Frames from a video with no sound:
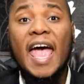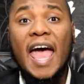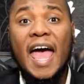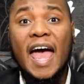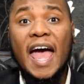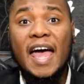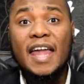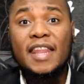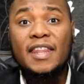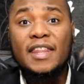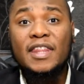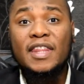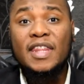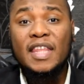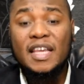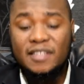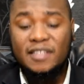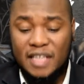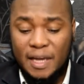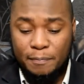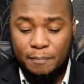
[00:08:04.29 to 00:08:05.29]
And
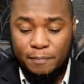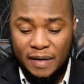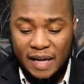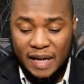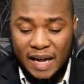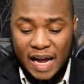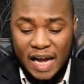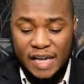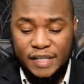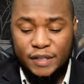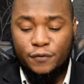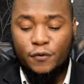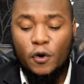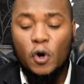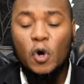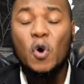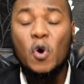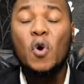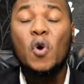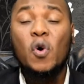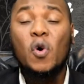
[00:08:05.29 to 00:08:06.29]
this applies
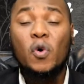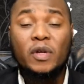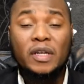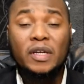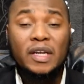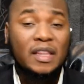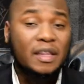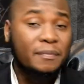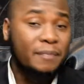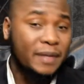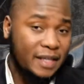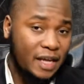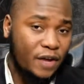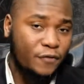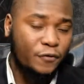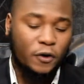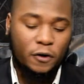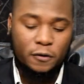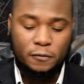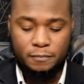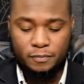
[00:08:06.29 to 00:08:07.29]
for only the
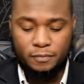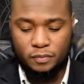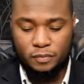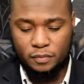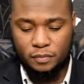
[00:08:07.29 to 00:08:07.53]
believer.